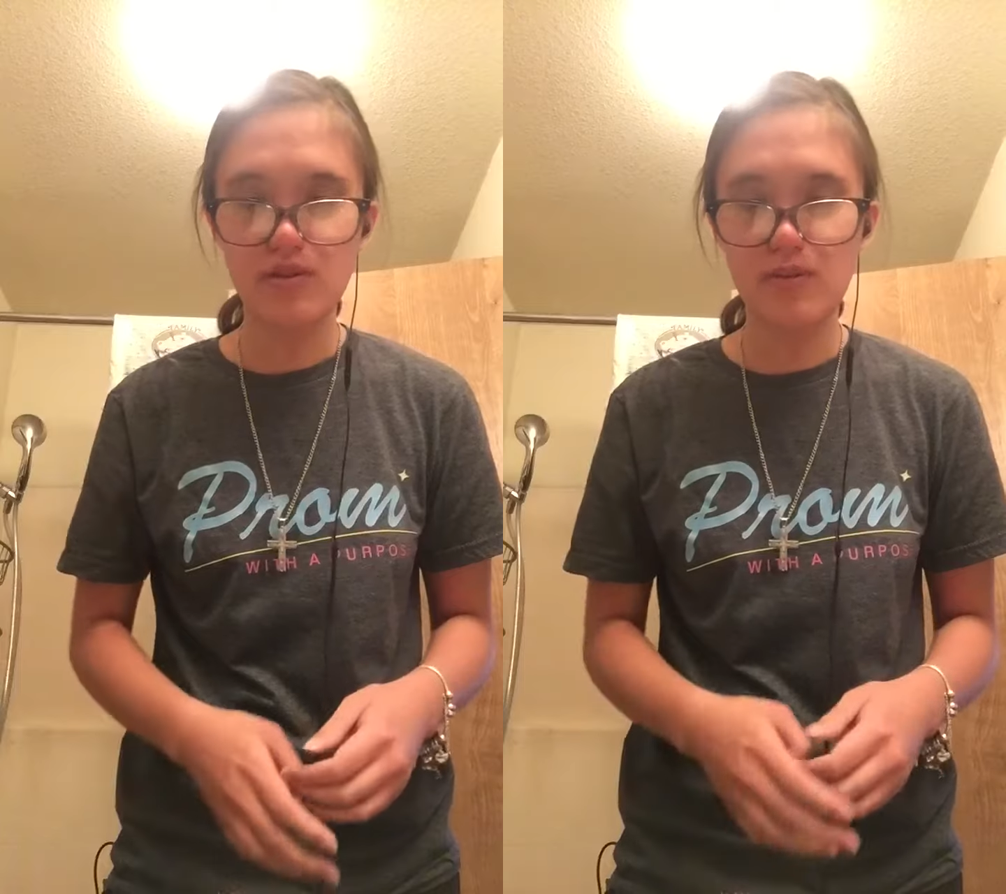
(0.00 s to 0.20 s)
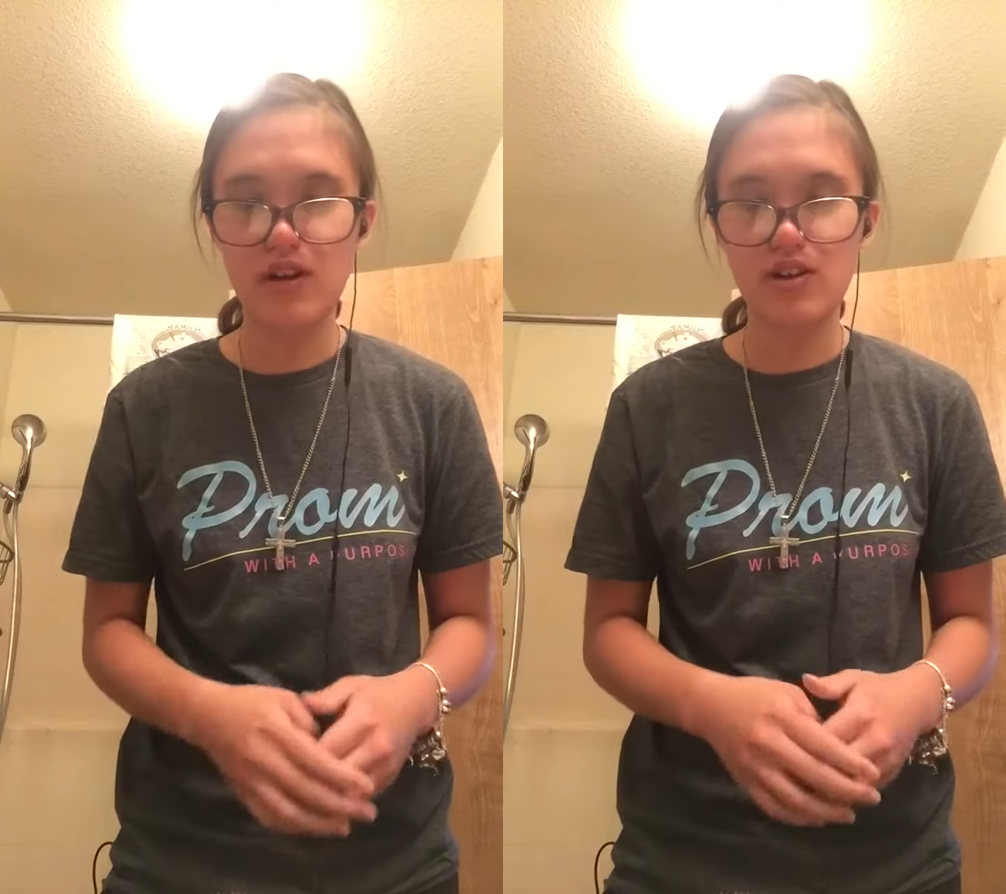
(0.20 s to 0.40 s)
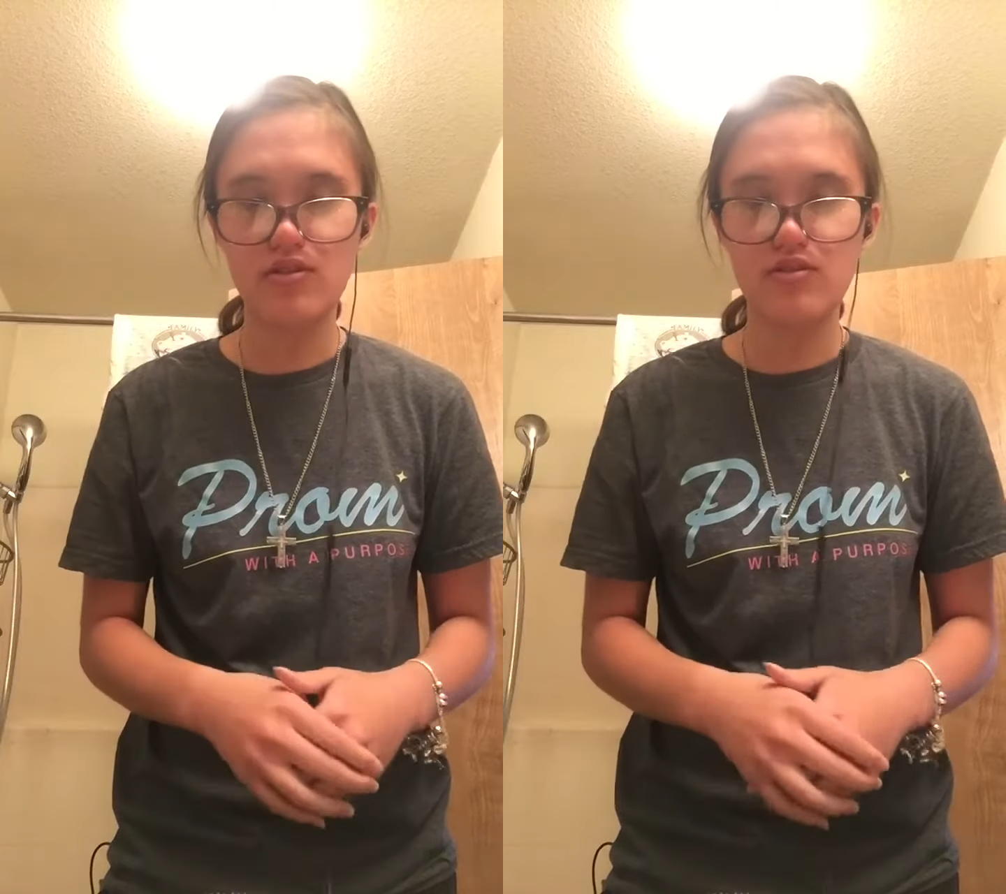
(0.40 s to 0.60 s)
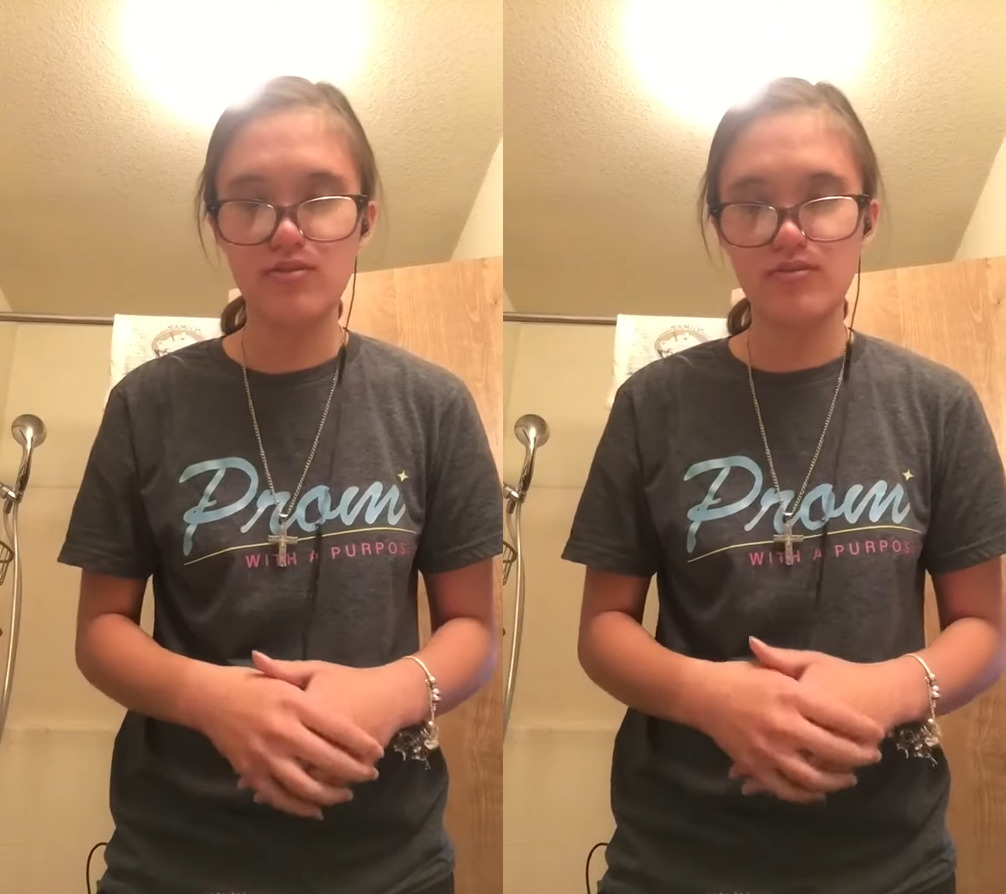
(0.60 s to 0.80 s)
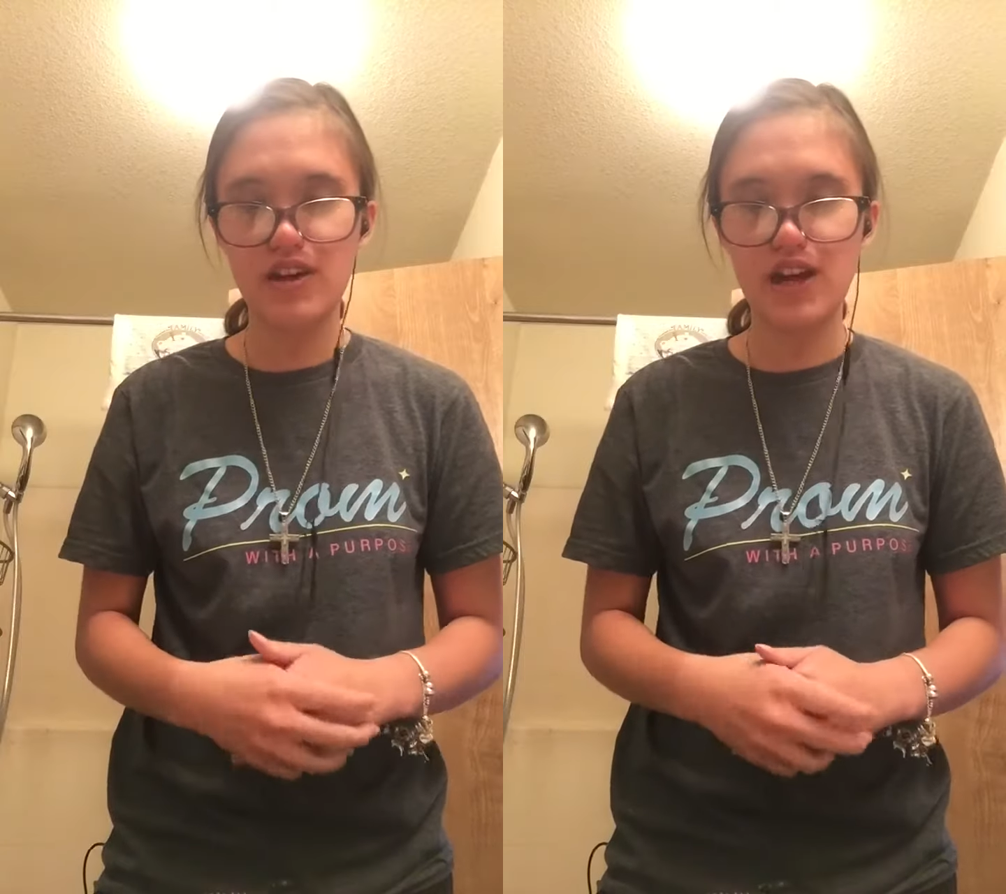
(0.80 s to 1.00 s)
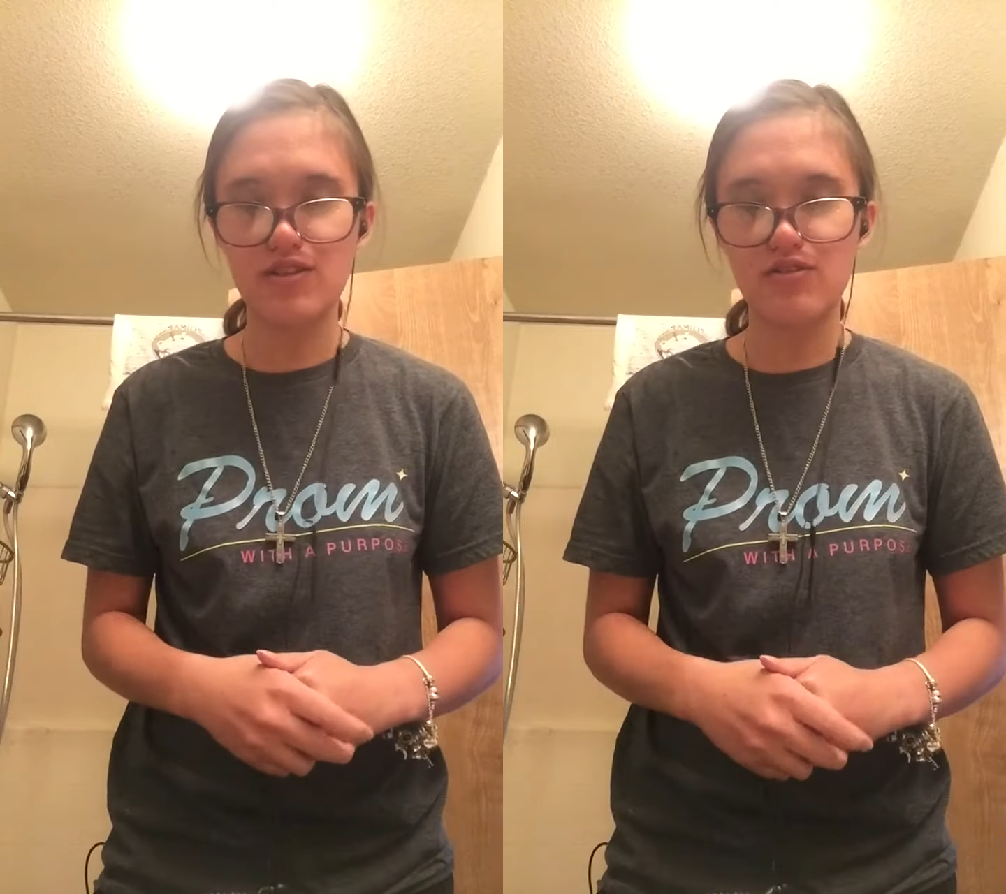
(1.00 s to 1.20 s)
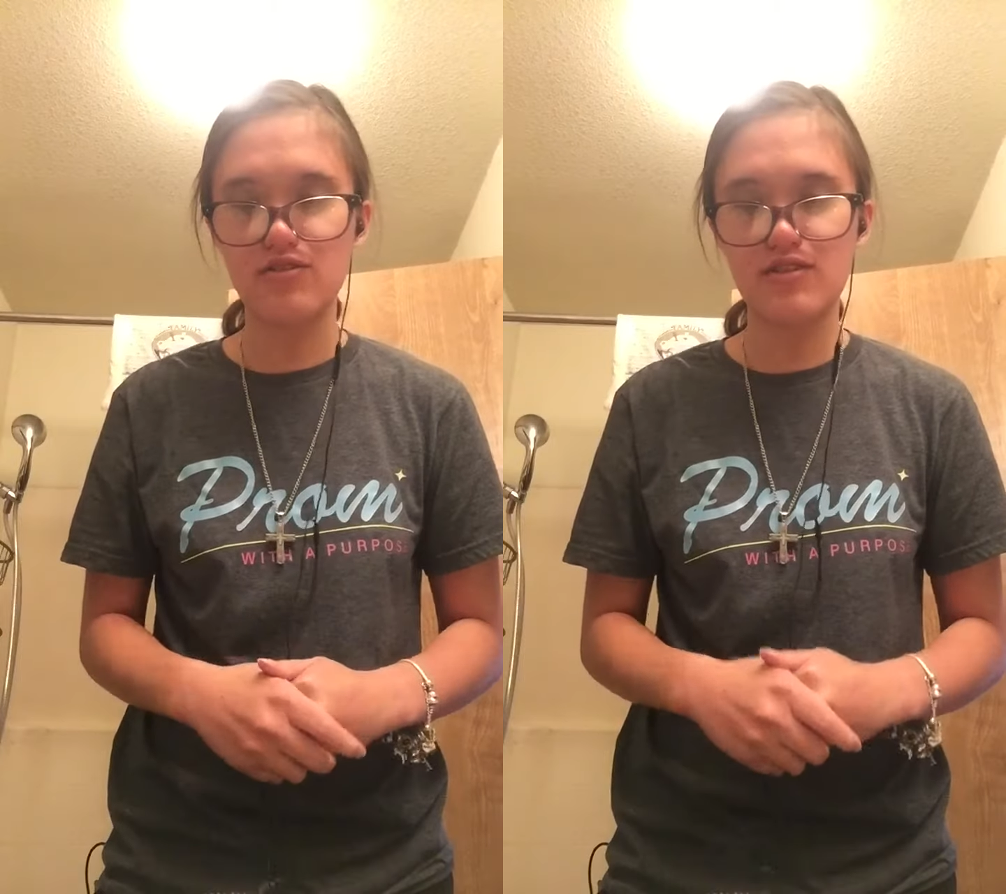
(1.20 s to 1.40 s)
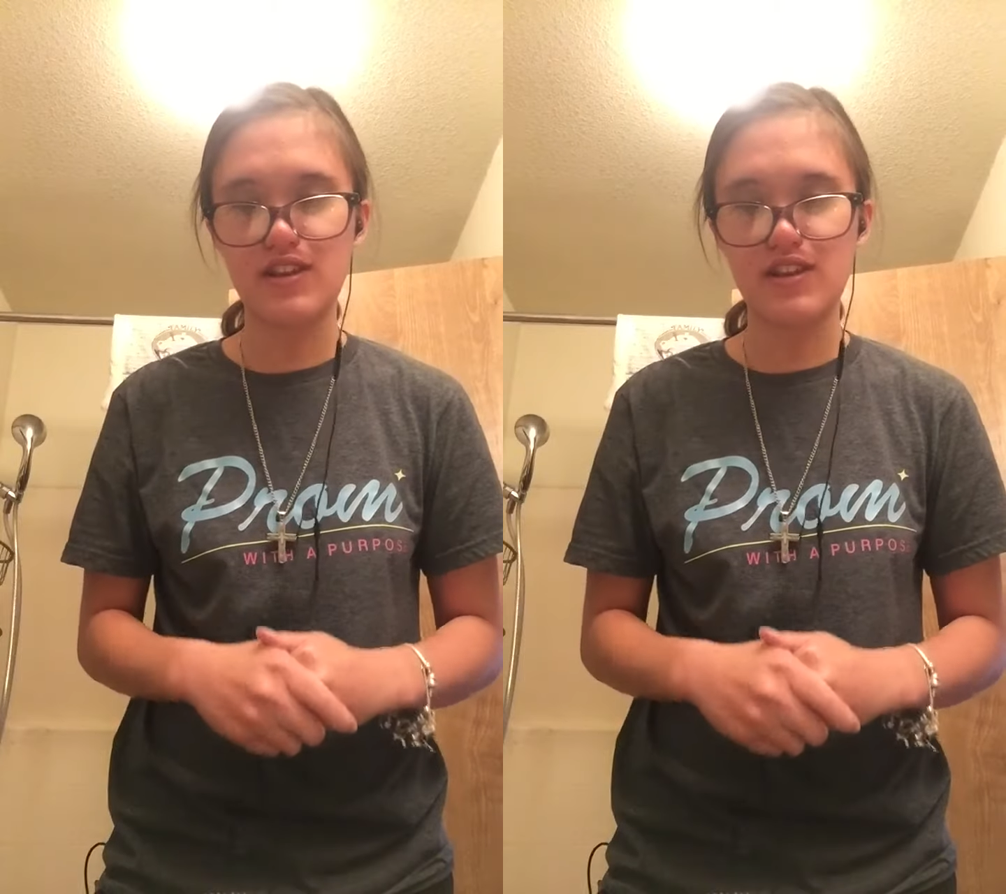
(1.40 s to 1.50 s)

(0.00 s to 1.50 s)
to my YouTube channel.